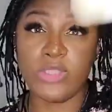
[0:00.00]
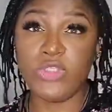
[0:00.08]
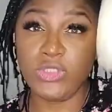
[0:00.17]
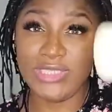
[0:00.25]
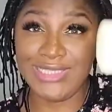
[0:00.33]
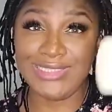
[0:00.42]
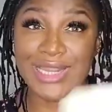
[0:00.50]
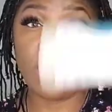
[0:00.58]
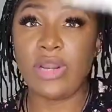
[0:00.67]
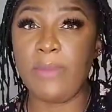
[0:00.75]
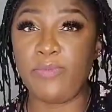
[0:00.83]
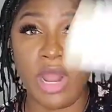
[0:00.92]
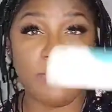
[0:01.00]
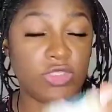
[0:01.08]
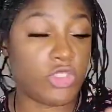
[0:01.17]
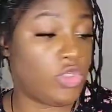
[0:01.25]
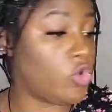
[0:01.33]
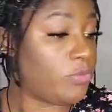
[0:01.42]
once you test it out, I
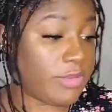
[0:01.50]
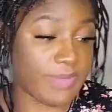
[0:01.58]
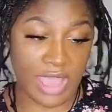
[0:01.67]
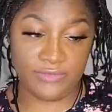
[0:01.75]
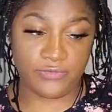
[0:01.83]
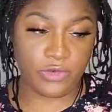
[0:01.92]
promise you, you'll be back